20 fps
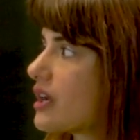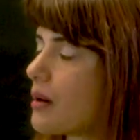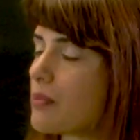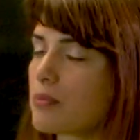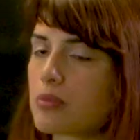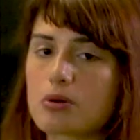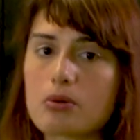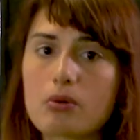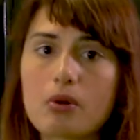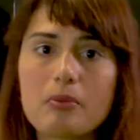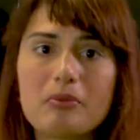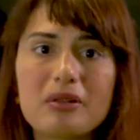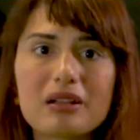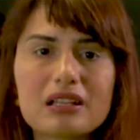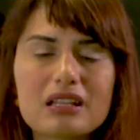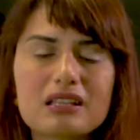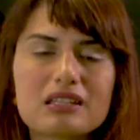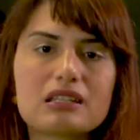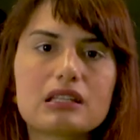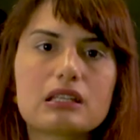a
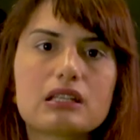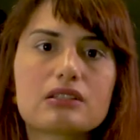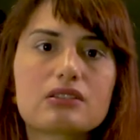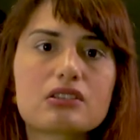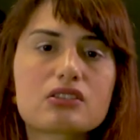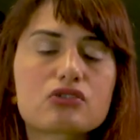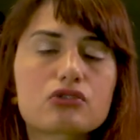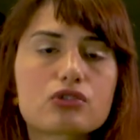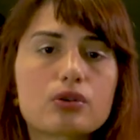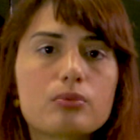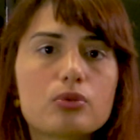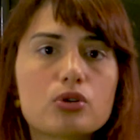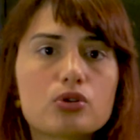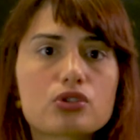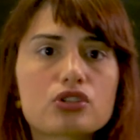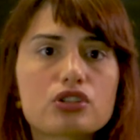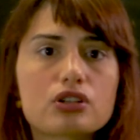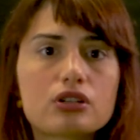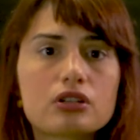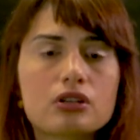probability
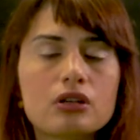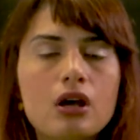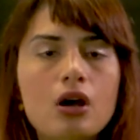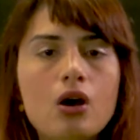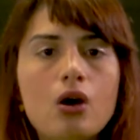distribution